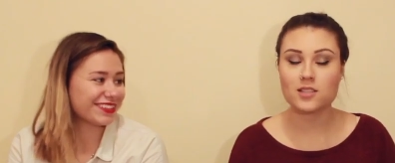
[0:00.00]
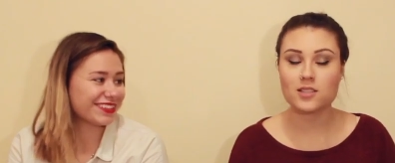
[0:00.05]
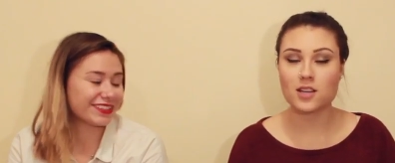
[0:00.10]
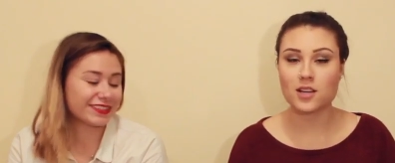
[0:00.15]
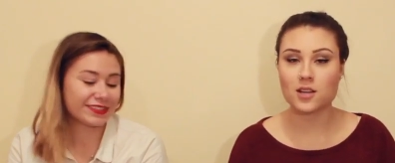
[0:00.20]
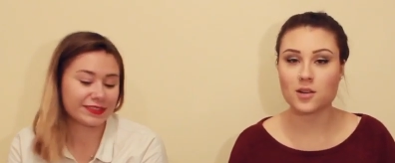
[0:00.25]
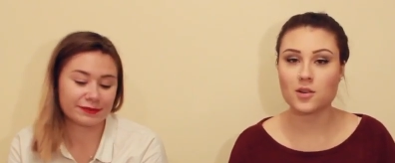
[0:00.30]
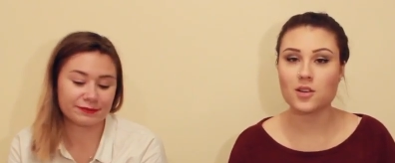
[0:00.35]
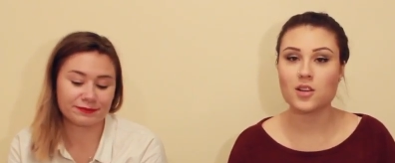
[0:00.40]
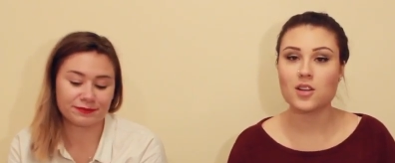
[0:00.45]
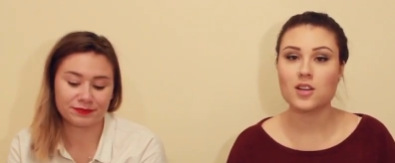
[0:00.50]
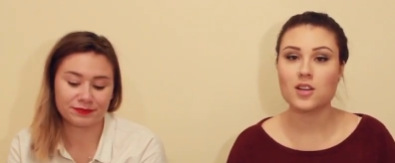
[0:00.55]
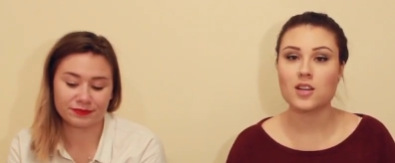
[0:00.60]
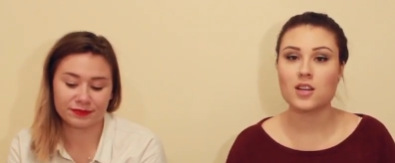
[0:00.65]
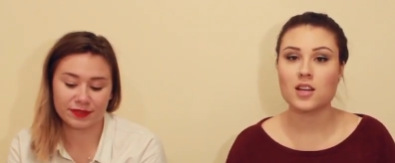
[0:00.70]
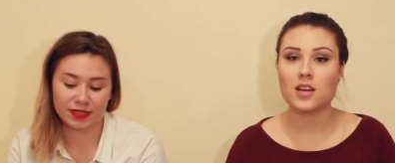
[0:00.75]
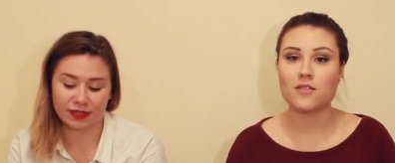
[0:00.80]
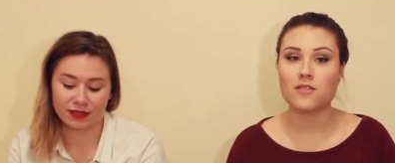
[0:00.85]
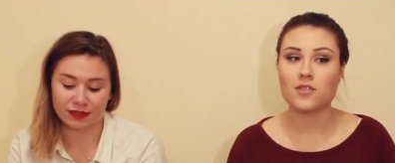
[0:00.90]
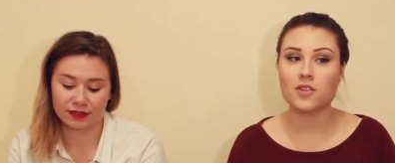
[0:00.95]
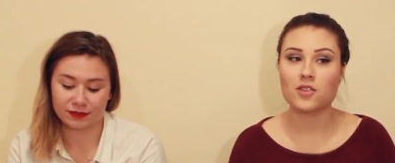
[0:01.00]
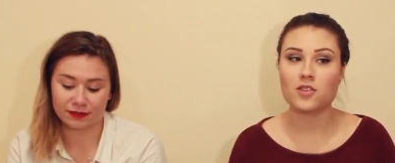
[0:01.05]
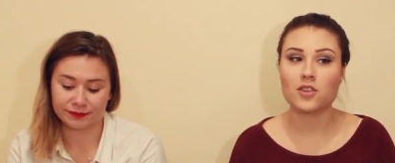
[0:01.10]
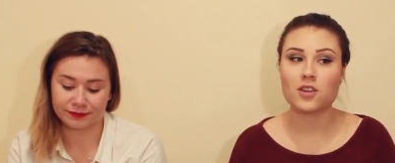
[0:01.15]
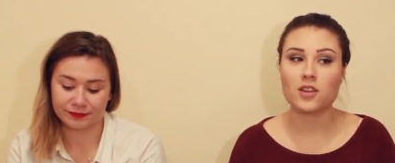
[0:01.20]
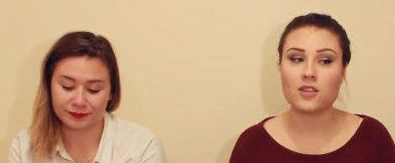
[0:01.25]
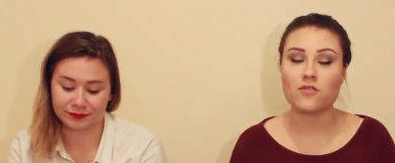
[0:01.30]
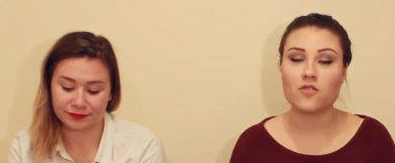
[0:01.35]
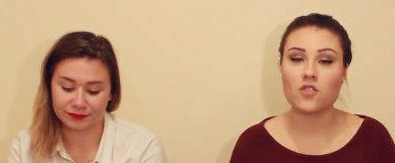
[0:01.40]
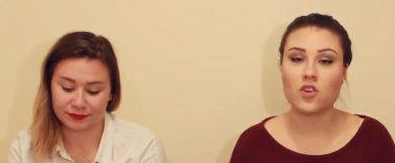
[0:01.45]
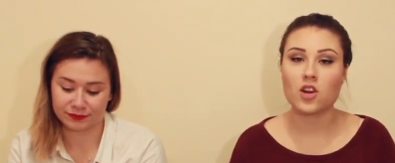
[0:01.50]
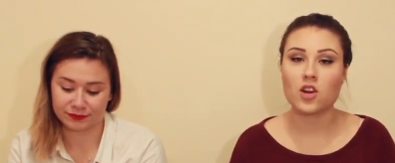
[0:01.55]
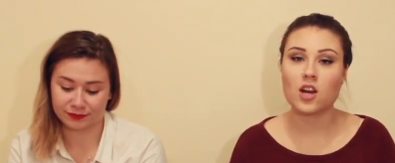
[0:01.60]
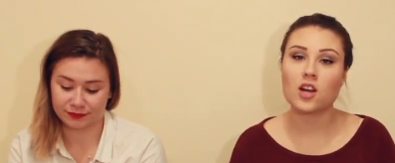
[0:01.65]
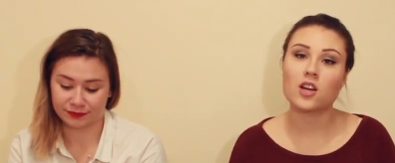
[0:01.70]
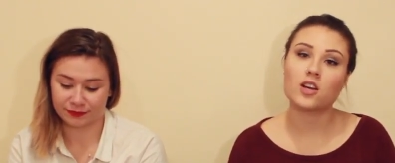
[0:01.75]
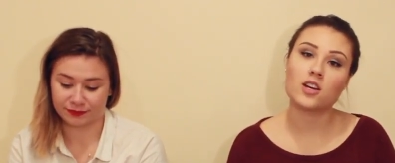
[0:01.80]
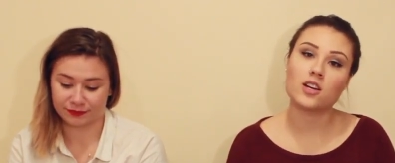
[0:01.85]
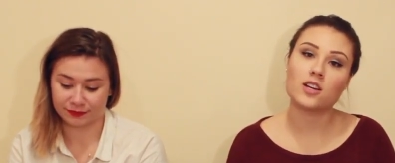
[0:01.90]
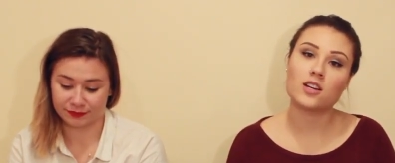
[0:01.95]
Speaker 1: so if you're looking for
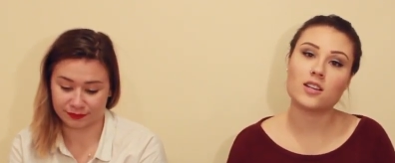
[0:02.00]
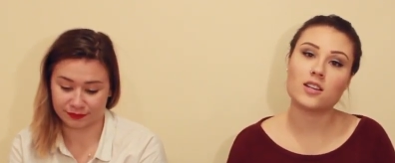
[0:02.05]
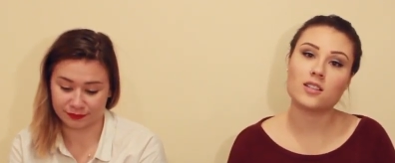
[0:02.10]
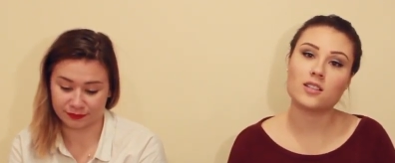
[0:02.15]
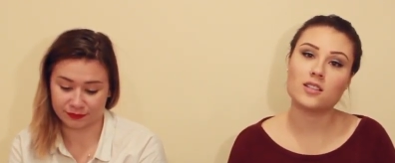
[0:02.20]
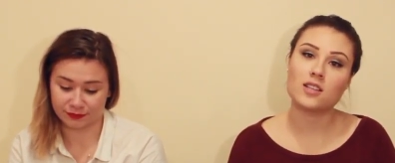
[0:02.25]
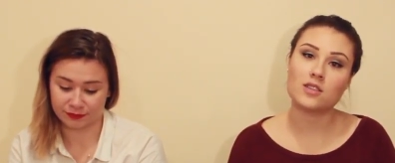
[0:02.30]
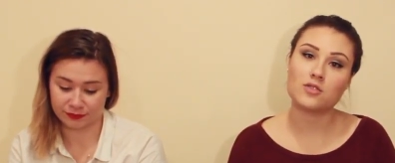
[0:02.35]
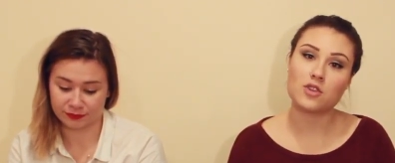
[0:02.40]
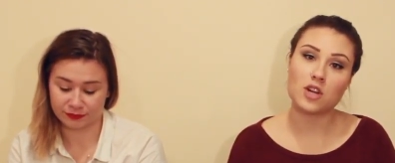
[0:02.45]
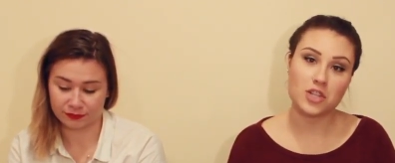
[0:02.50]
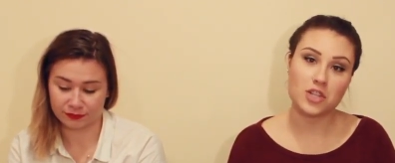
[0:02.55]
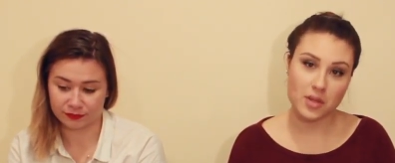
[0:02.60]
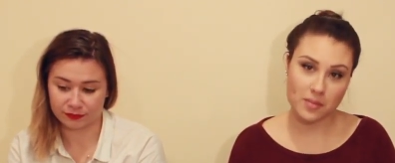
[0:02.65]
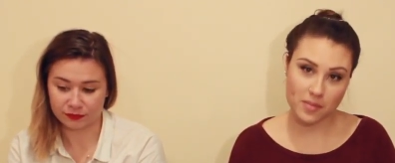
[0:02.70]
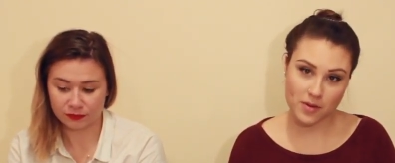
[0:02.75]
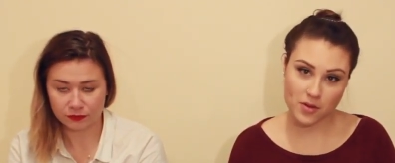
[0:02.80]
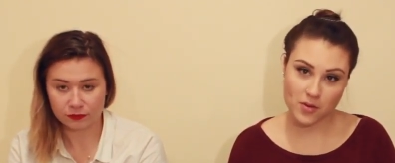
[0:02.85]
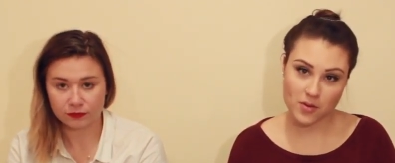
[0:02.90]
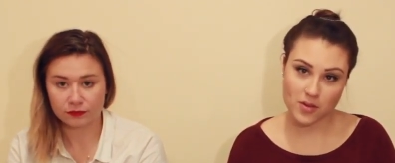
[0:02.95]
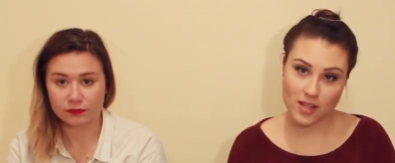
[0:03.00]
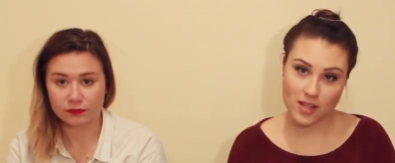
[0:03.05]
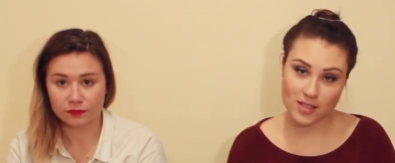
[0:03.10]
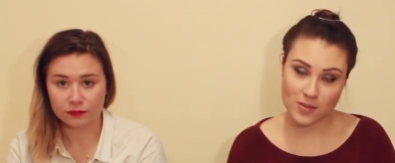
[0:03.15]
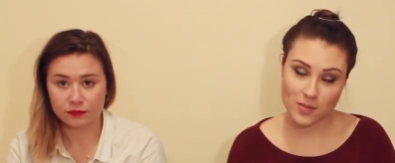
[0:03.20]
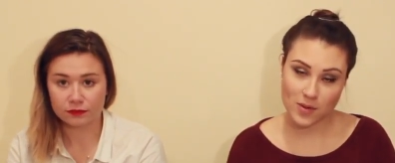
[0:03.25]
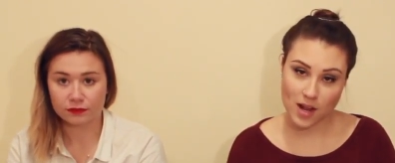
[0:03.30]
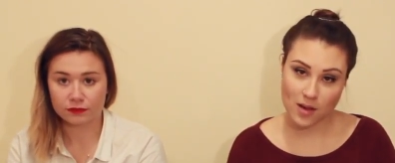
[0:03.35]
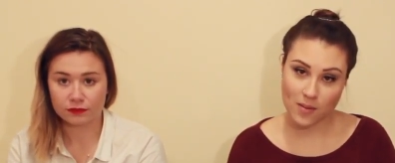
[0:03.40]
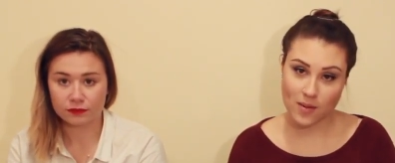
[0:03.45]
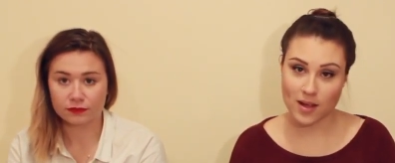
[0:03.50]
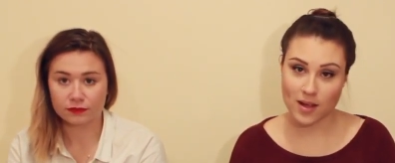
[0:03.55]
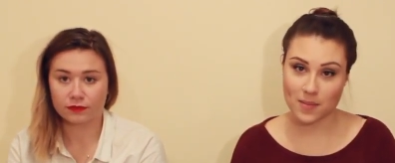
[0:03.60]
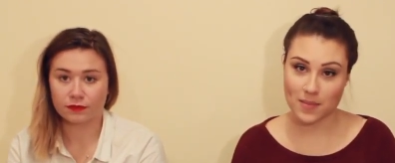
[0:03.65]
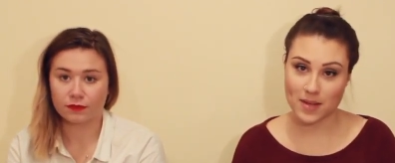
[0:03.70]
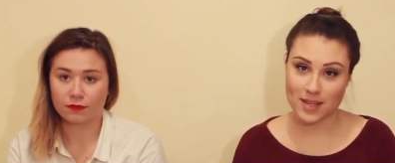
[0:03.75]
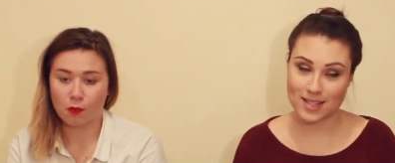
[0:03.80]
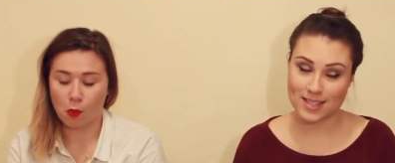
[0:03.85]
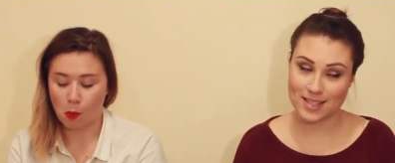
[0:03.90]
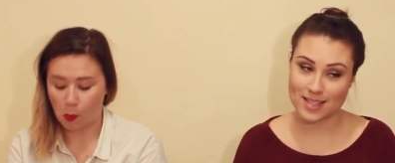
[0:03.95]
a good dry shampoo, that's what I
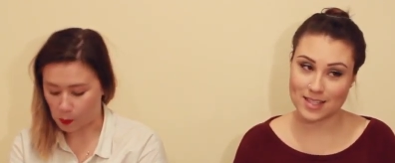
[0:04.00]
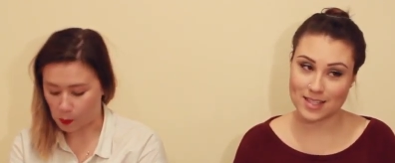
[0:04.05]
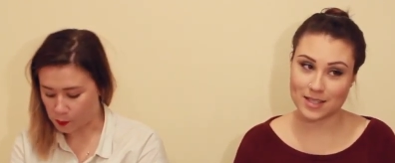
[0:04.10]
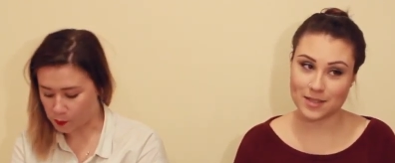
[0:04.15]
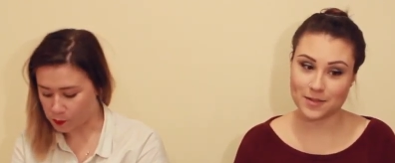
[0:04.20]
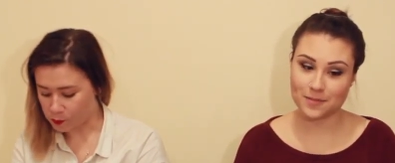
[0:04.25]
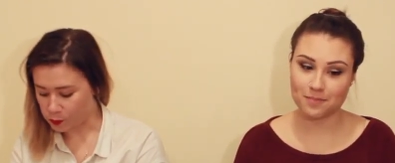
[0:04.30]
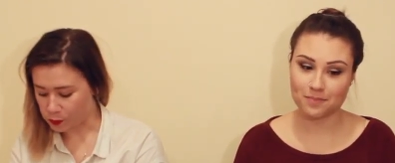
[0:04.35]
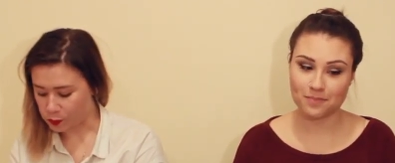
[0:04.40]
recommend. So